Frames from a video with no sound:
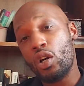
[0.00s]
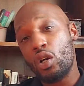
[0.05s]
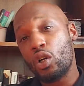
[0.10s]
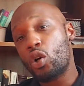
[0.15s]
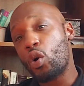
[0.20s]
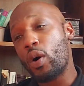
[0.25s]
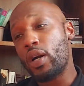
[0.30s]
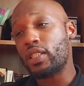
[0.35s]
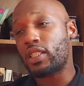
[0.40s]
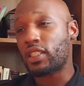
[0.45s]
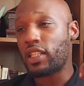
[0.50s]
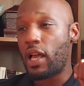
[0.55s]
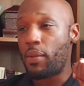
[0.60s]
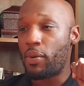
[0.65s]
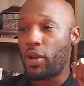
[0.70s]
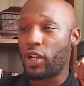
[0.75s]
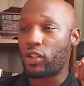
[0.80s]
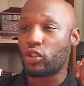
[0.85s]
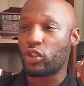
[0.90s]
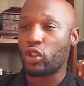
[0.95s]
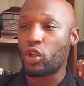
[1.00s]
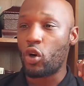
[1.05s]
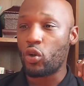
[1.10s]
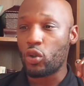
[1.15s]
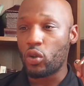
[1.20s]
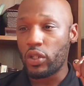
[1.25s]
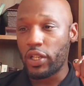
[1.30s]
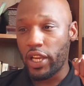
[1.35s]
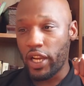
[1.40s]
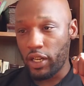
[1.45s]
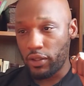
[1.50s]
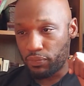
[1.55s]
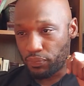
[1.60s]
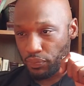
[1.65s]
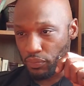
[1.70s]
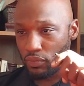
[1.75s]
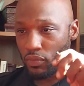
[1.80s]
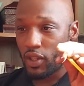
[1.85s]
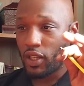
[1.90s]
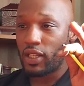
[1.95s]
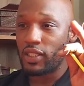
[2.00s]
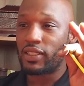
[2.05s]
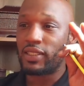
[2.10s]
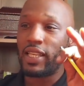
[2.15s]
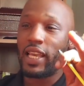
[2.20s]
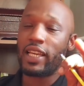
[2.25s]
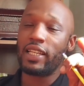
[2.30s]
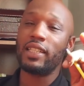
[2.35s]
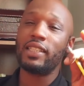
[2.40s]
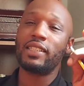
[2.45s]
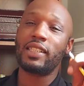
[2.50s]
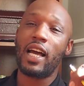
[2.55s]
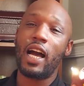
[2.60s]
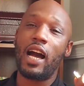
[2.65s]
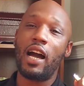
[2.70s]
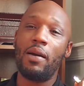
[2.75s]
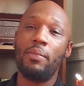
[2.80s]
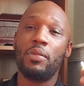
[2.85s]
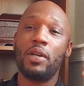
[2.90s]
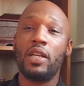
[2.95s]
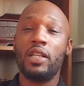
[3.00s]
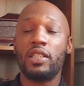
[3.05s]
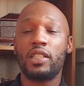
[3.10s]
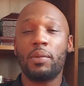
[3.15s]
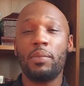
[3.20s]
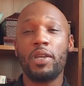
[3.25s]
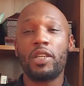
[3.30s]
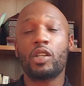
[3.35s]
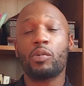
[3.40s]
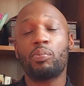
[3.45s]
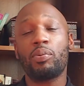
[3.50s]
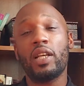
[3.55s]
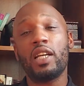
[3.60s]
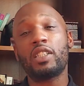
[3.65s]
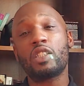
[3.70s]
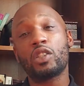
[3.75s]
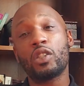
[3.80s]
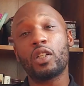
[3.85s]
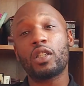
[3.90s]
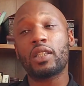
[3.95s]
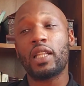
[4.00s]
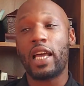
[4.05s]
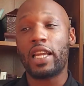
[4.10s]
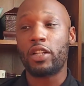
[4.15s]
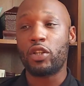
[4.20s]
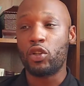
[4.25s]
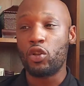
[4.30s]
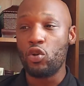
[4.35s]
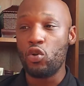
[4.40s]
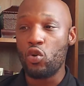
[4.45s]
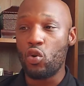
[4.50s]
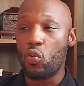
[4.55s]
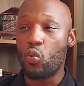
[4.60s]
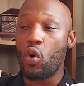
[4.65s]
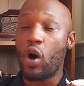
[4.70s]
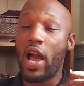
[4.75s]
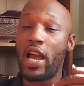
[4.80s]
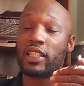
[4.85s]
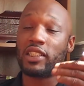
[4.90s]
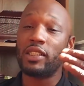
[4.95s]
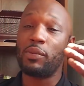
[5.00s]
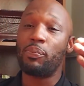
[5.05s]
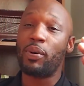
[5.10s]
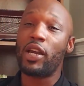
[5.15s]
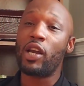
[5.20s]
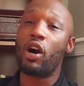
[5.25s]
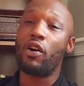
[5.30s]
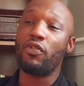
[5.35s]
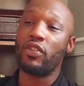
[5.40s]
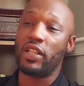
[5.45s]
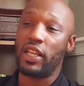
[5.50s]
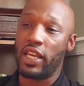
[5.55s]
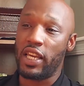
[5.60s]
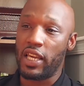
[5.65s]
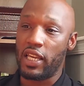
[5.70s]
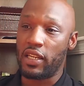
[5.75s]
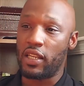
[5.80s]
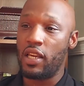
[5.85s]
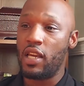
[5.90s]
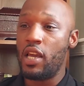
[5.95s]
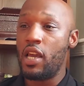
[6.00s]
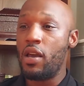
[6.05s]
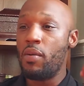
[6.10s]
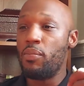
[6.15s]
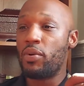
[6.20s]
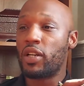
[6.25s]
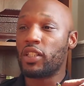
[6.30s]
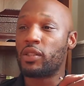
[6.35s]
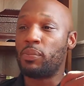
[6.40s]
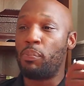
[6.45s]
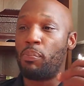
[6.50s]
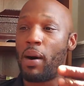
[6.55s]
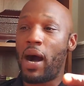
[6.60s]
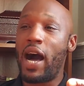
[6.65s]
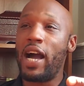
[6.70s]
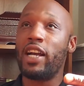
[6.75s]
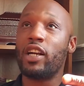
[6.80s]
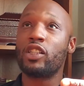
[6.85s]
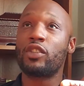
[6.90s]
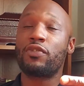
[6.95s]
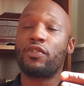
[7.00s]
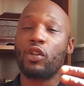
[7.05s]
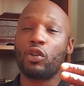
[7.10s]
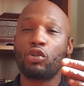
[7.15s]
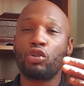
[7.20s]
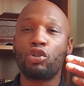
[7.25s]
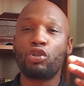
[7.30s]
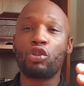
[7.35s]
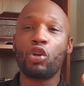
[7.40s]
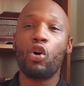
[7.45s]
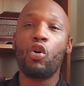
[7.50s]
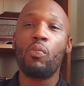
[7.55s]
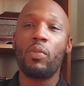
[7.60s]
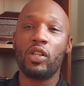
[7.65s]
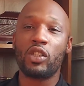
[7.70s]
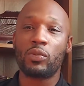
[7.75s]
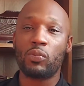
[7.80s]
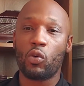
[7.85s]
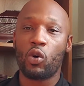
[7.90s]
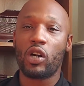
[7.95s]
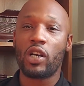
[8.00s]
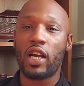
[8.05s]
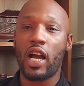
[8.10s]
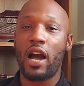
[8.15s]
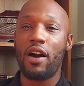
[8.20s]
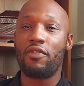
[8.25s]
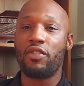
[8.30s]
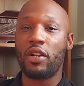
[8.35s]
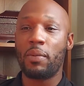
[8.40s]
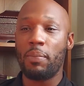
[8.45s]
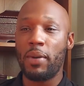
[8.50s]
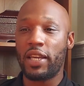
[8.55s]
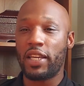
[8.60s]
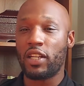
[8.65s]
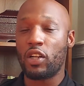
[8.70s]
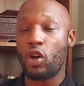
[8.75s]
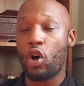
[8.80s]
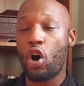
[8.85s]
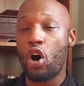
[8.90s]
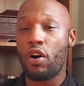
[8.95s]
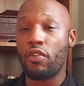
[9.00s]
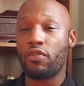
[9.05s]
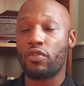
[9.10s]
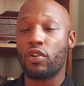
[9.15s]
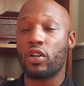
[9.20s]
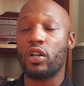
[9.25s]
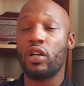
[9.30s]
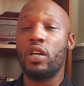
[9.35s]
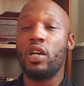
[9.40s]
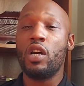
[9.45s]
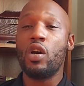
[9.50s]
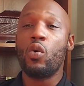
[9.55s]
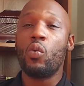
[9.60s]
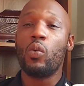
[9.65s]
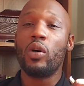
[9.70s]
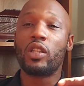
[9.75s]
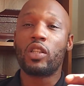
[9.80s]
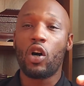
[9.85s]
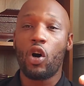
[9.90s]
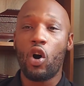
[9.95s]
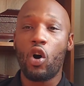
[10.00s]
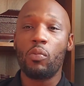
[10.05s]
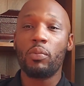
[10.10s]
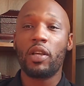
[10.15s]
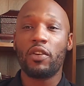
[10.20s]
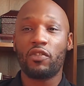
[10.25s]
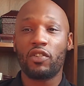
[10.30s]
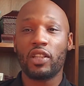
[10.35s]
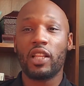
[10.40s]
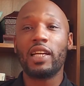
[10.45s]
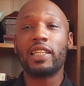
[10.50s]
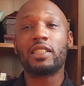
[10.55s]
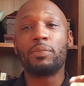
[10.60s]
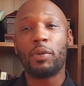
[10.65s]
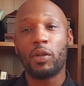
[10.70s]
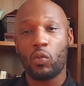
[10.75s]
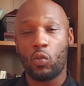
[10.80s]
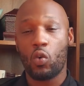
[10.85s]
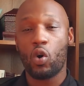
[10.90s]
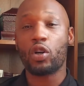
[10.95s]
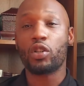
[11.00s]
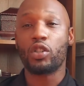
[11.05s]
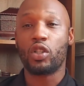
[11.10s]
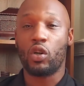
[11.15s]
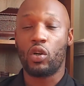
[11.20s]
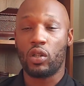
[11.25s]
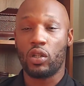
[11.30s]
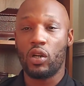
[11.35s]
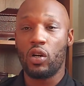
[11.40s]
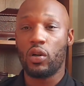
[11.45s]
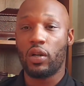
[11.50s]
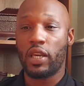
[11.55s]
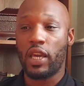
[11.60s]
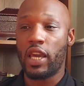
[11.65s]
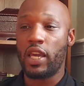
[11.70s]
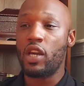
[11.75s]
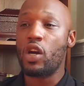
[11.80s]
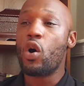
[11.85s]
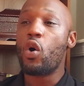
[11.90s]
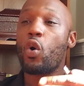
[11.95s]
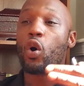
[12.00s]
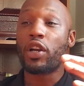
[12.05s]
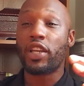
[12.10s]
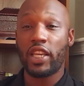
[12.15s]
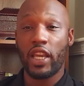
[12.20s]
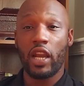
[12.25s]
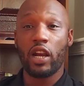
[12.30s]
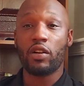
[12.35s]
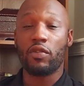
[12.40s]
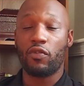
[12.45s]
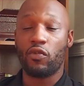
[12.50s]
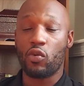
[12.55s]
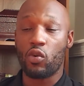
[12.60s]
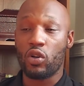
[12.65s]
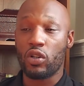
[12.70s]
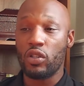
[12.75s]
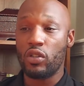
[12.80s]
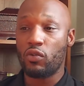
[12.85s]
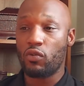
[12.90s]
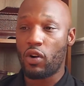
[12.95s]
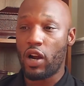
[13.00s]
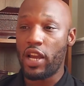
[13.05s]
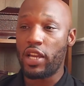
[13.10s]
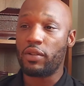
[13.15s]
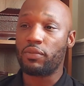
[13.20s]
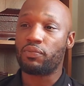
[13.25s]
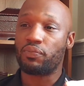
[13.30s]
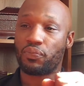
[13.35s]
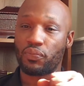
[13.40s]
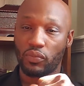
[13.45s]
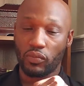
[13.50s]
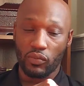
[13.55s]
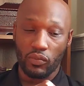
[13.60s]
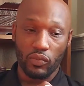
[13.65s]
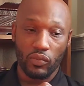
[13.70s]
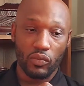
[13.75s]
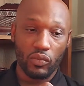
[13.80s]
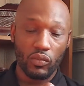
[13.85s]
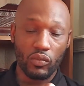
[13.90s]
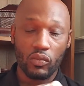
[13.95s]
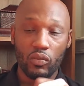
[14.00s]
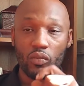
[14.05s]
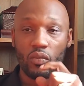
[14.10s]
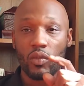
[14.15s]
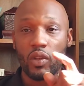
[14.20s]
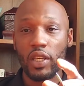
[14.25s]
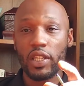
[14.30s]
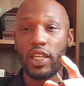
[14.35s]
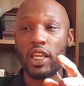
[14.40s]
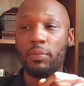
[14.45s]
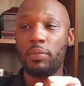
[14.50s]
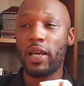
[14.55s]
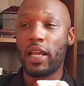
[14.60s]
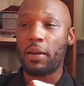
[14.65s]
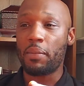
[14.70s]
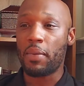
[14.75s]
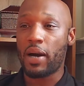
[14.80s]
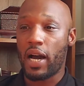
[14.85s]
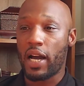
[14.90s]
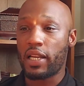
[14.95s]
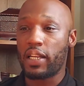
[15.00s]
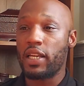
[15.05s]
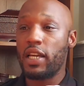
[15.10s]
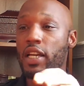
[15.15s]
Go ahead and slap an extra coat on there, because taking the time to make your place look like new will actually pay off in the end, because buyers feel so much more confident making an offer with the home they feel like it's been worked on, okay, or cared for, right? Keep that in mind.